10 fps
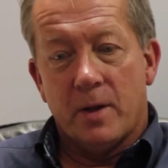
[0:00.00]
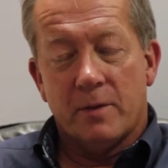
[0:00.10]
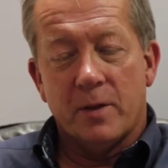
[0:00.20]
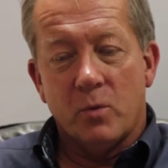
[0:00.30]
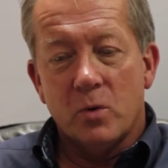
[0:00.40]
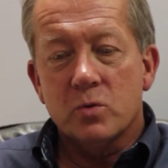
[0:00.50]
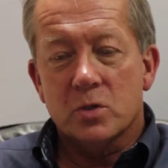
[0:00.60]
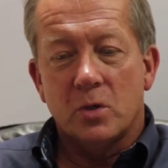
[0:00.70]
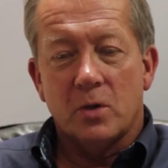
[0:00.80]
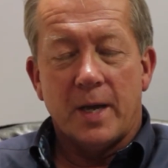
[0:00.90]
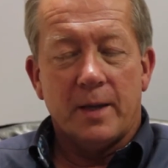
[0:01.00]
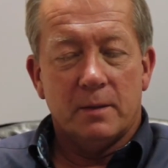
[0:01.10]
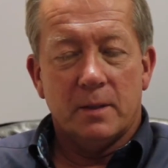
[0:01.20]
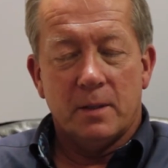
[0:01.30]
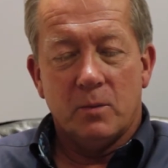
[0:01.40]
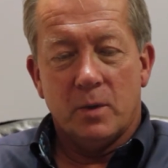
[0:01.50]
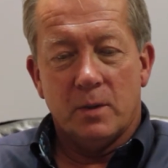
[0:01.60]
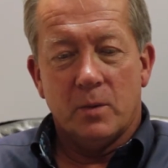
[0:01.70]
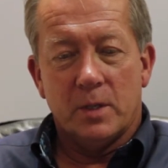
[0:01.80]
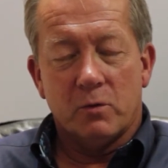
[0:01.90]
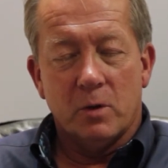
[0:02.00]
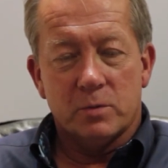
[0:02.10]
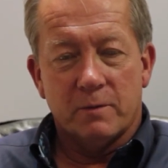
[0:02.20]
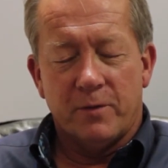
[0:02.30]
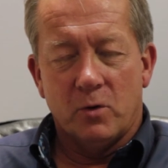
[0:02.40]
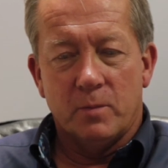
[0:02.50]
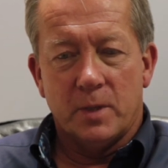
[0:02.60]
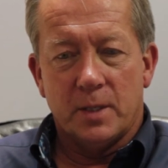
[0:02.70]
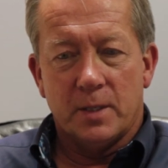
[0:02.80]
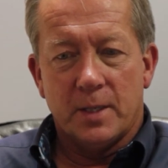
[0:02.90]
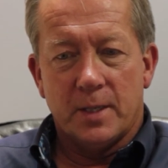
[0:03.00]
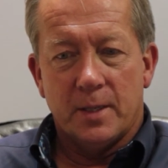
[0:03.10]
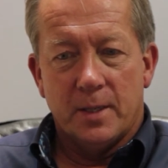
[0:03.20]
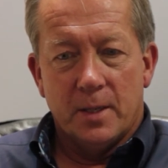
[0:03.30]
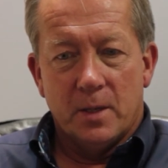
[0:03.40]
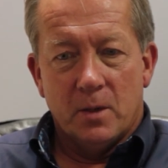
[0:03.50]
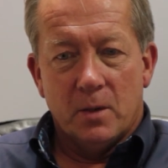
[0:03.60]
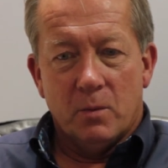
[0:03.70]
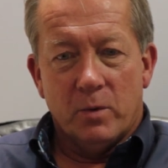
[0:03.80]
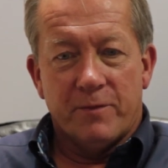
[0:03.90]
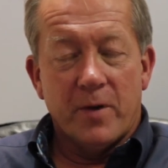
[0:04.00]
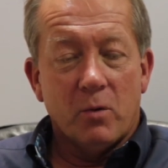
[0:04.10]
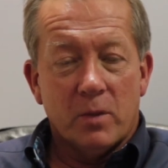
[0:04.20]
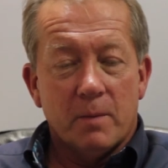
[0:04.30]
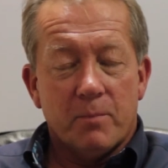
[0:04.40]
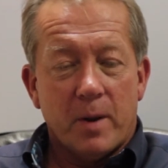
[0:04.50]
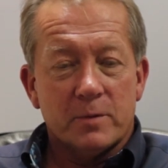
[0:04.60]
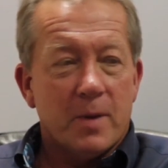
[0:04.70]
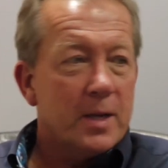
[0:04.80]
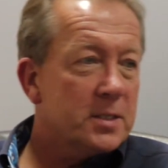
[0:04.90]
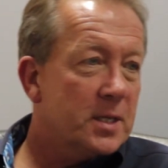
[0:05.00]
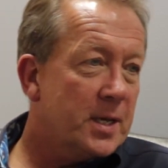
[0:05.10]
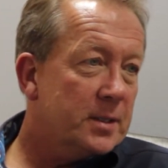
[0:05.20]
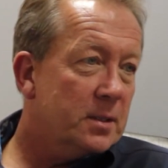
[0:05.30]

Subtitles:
I think we all saw that when the groups were formed, and we felt that perhaps Man City,